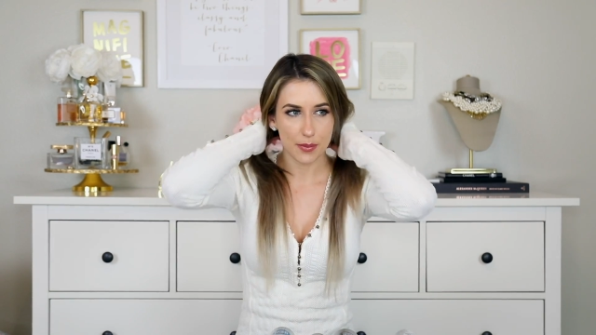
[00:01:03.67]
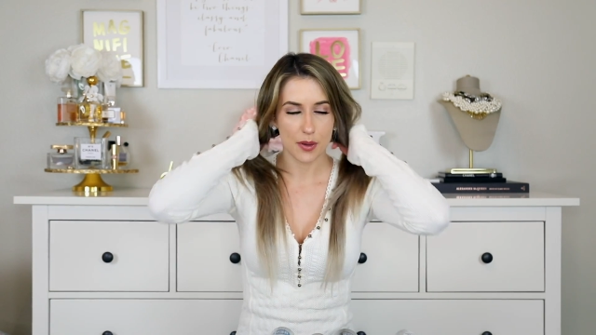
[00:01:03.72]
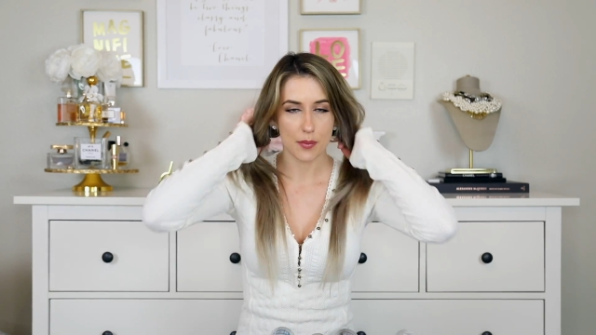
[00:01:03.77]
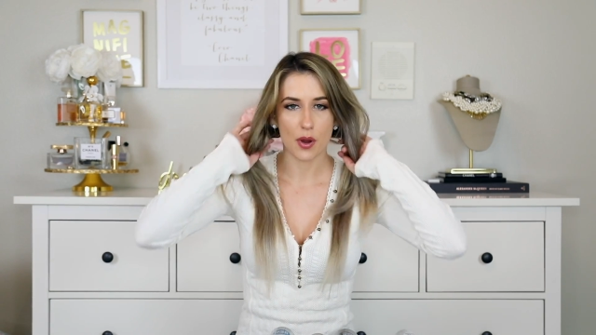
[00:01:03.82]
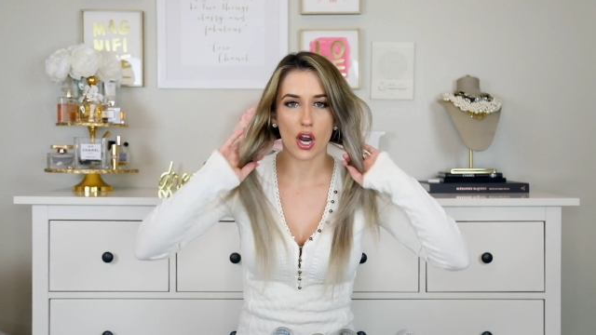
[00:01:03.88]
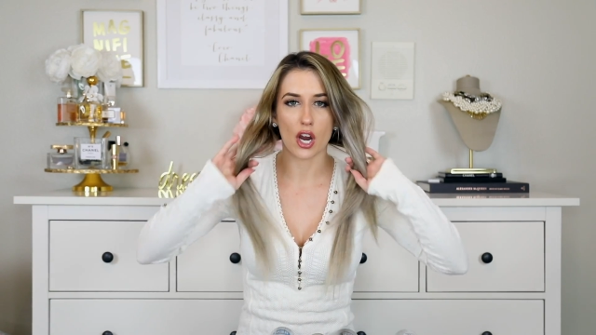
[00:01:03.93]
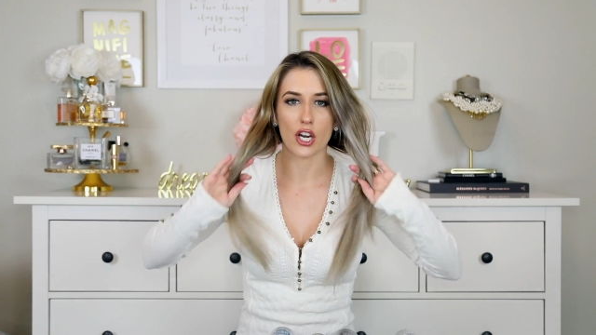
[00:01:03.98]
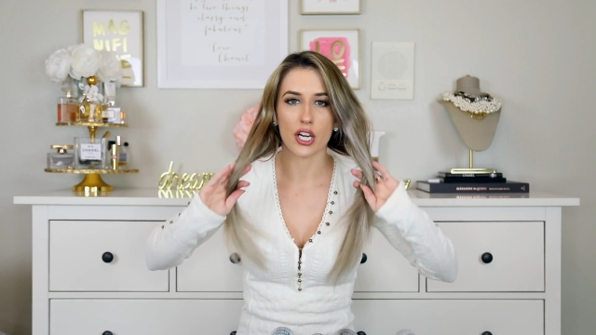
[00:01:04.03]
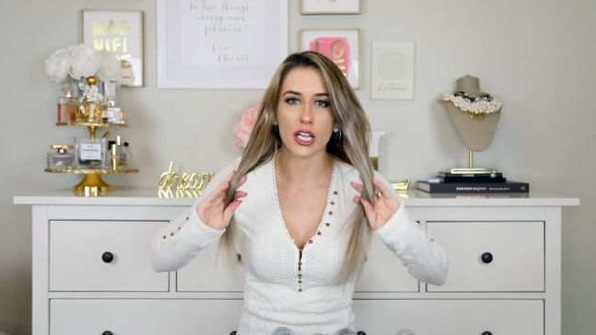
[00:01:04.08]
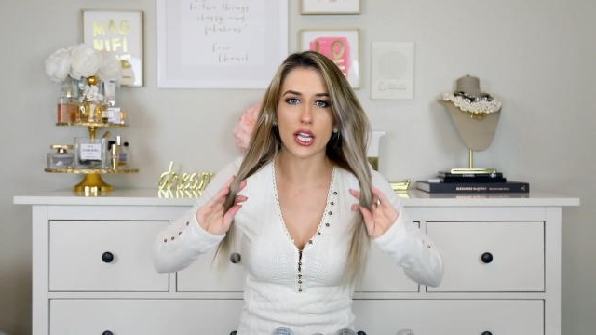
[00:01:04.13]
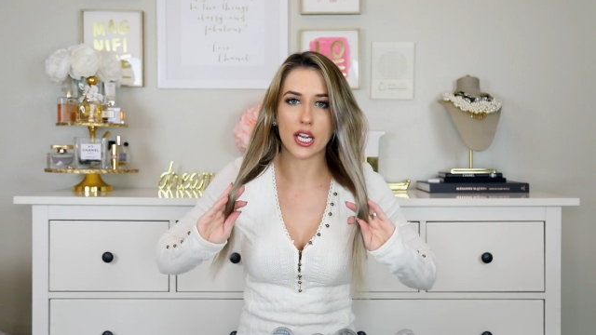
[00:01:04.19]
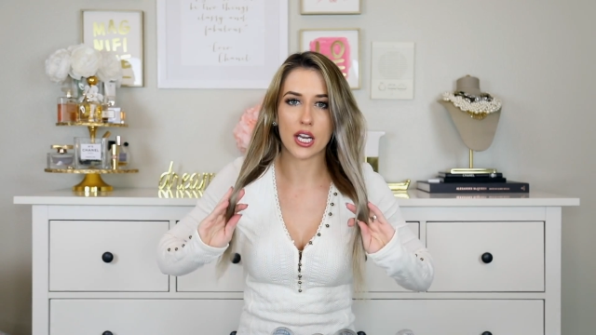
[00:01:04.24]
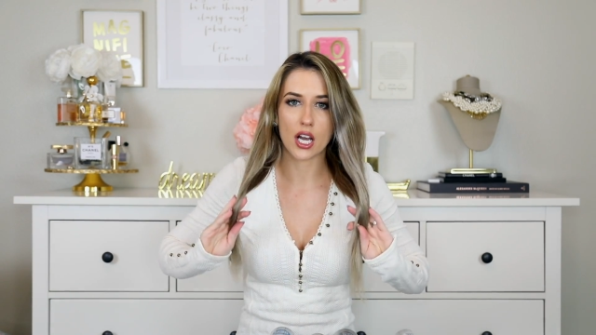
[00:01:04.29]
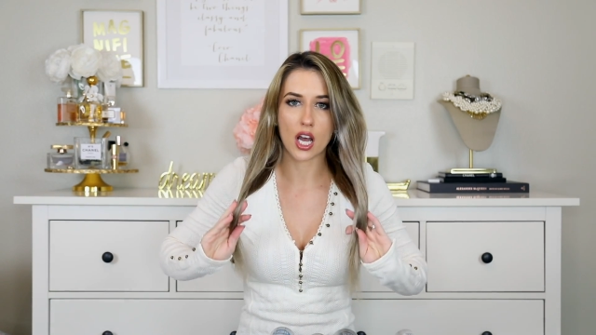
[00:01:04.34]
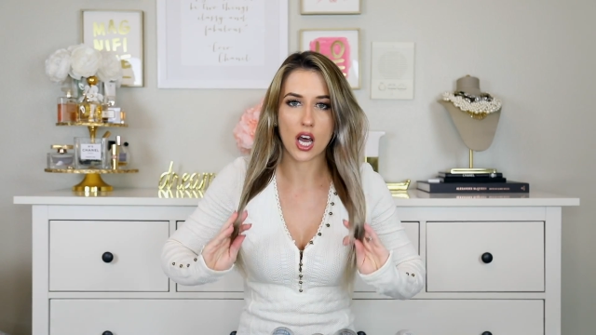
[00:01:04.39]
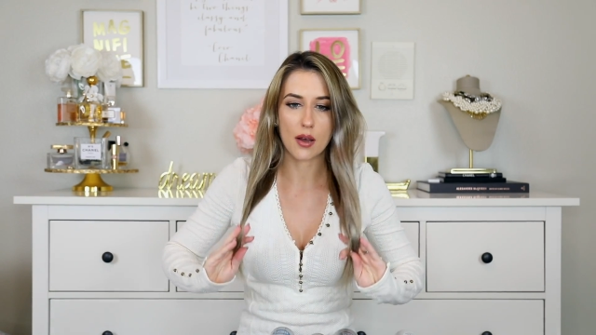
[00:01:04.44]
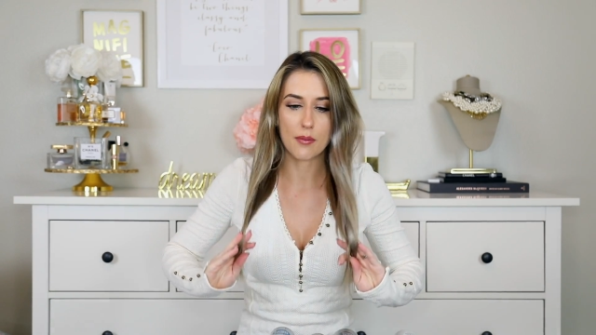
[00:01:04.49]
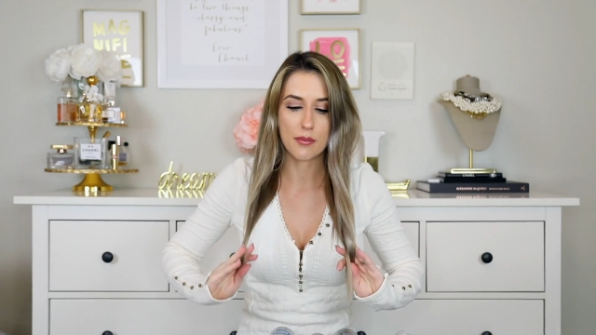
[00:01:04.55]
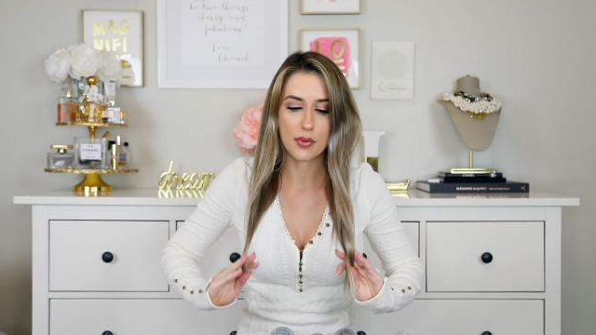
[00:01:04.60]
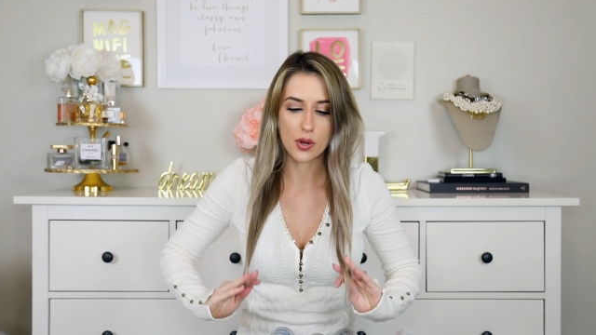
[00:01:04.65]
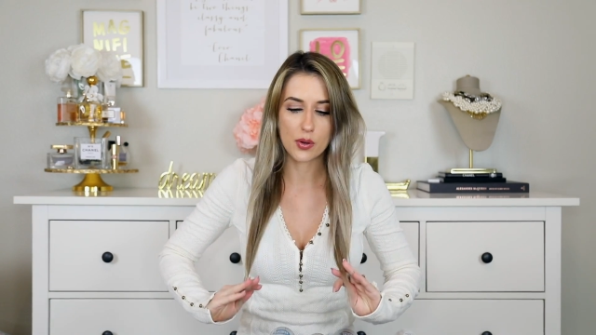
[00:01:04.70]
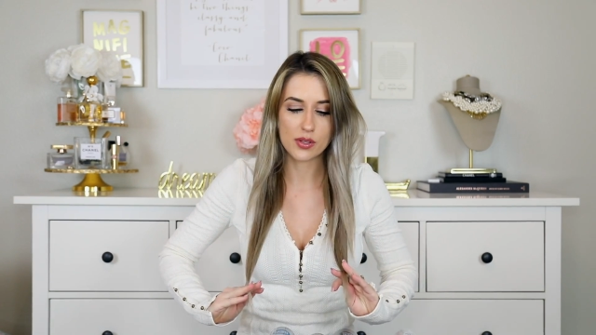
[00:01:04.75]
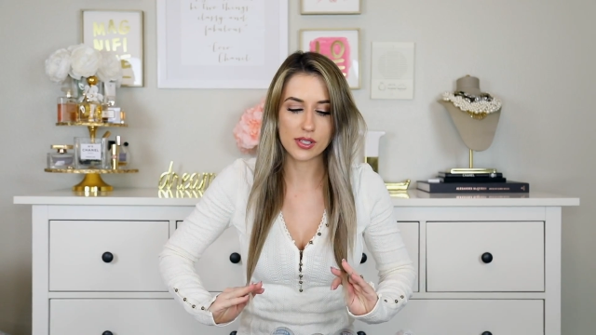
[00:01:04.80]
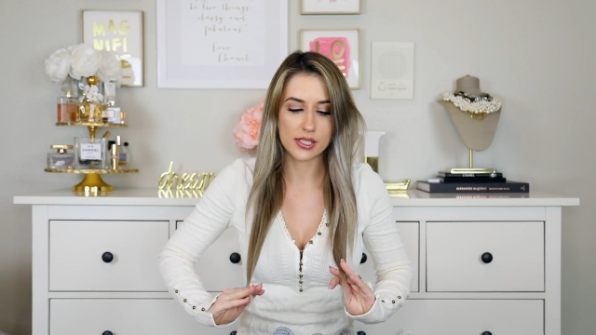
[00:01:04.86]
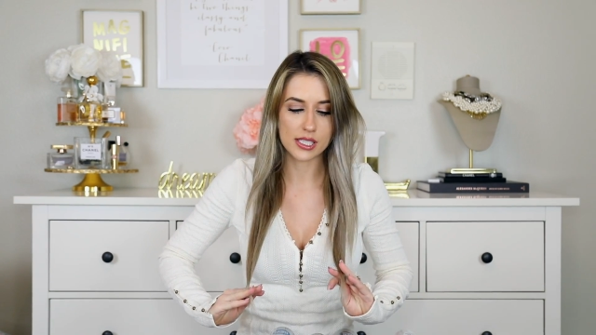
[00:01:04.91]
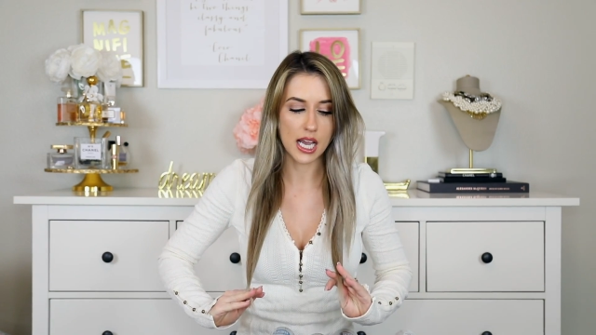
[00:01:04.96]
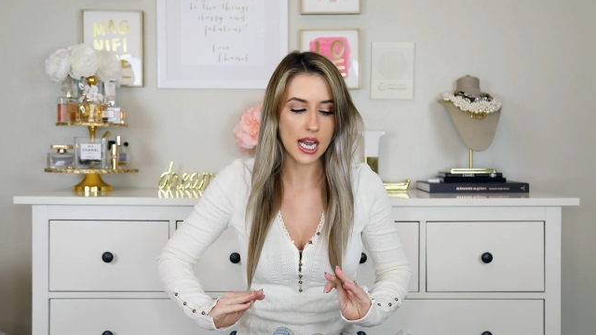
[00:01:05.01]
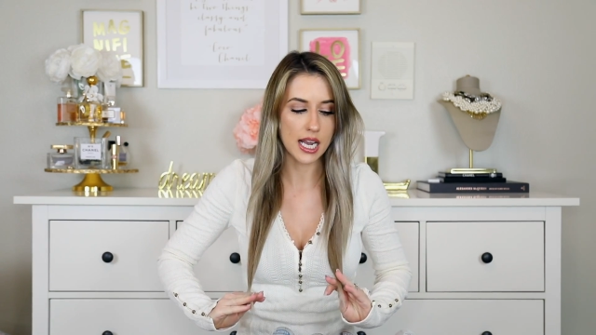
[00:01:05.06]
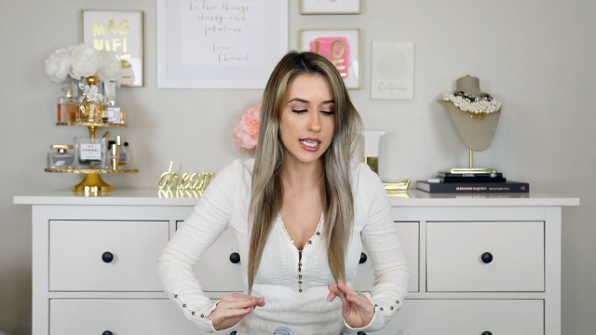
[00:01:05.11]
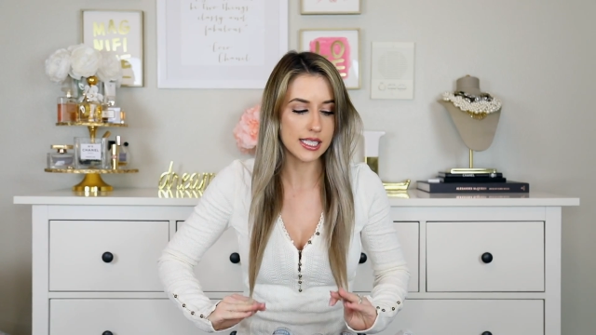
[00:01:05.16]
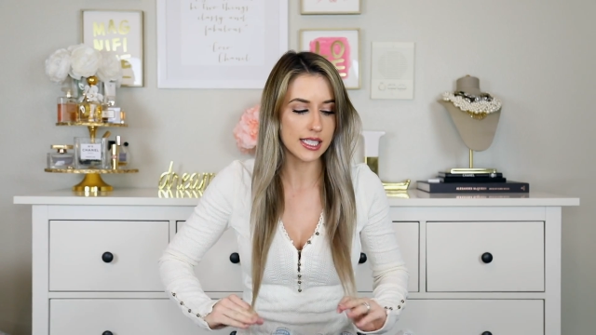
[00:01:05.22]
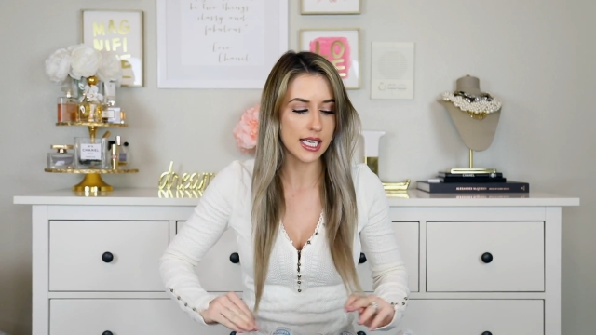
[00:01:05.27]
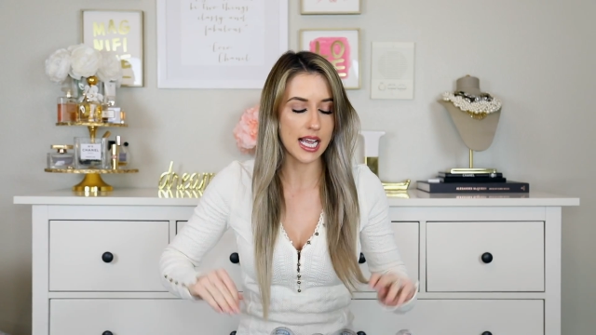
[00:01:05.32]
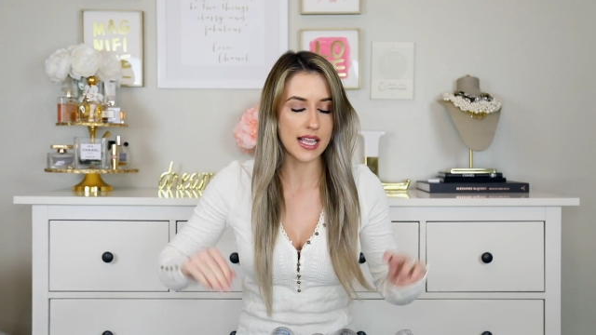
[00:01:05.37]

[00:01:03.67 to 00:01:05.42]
it parted on both sides,